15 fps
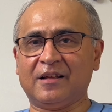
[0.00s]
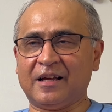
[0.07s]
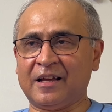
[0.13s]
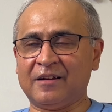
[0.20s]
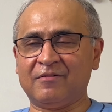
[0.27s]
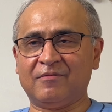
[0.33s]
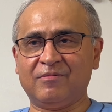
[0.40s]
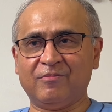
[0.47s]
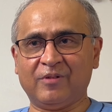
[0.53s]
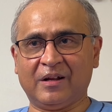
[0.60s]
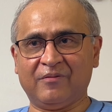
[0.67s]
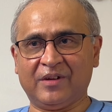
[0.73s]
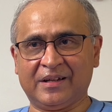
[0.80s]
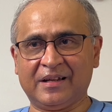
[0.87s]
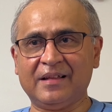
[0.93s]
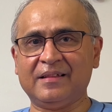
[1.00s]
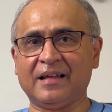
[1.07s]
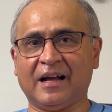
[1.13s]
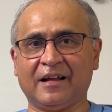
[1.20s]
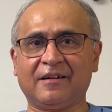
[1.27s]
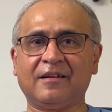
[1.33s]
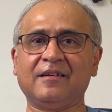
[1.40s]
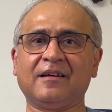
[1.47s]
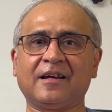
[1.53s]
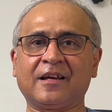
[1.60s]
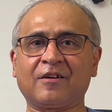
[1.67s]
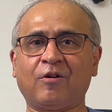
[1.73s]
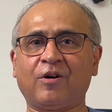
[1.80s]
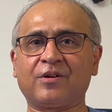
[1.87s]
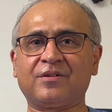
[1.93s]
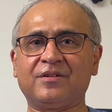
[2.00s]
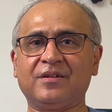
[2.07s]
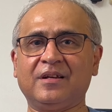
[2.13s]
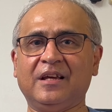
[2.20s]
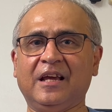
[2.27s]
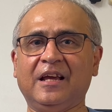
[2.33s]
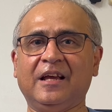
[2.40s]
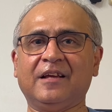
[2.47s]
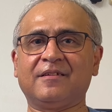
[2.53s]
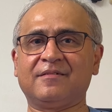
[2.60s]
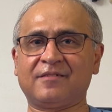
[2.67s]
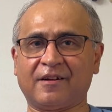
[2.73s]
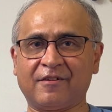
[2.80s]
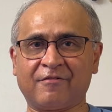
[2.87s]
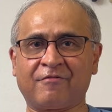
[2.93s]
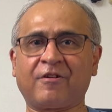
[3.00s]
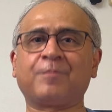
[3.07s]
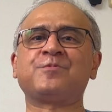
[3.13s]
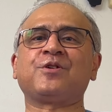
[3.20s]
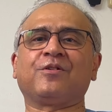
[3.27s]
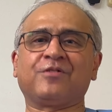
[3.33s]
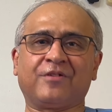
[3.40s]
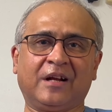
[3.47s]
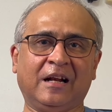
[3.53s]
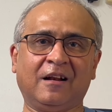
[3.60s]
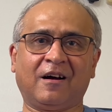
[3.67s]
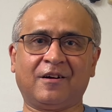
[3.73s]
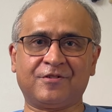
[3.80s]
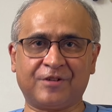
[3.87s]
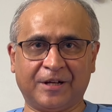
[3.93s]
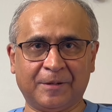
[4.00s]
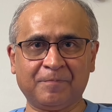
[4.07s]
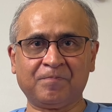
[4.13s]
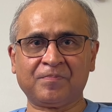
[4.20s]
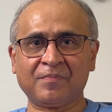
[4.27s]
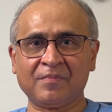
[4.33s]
And when we did that, I got a sudden rupture of the renal artery.